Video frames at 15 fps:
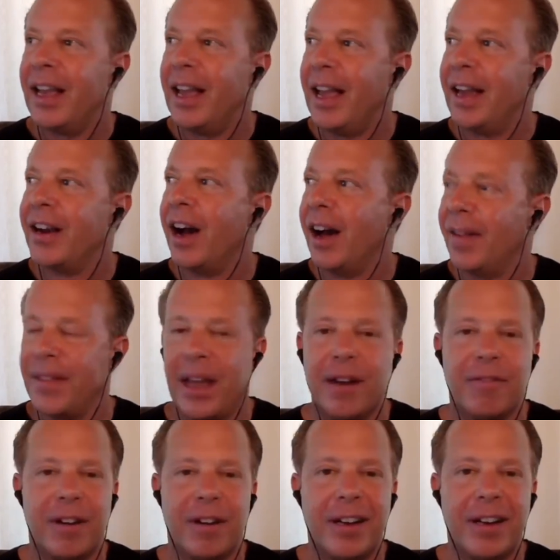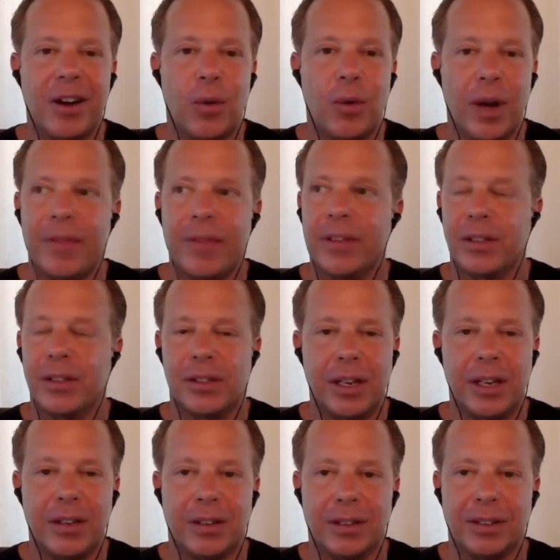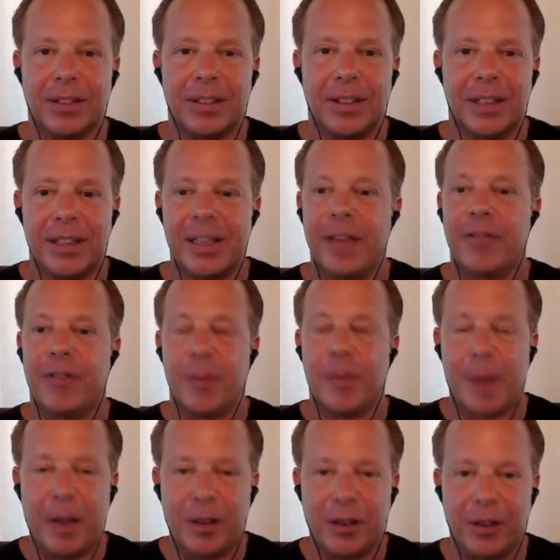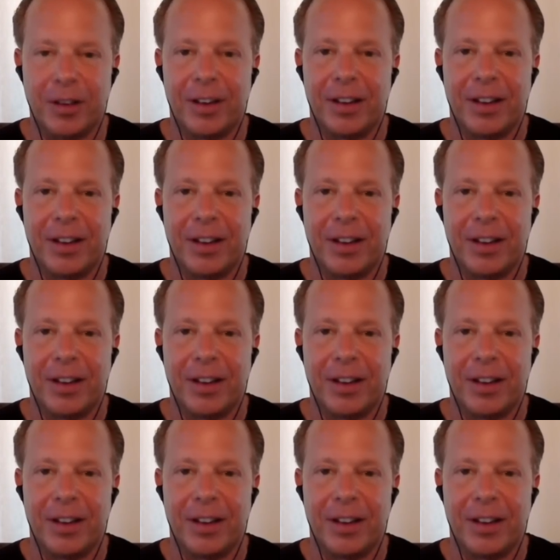And on that radio wave is a signal, is information.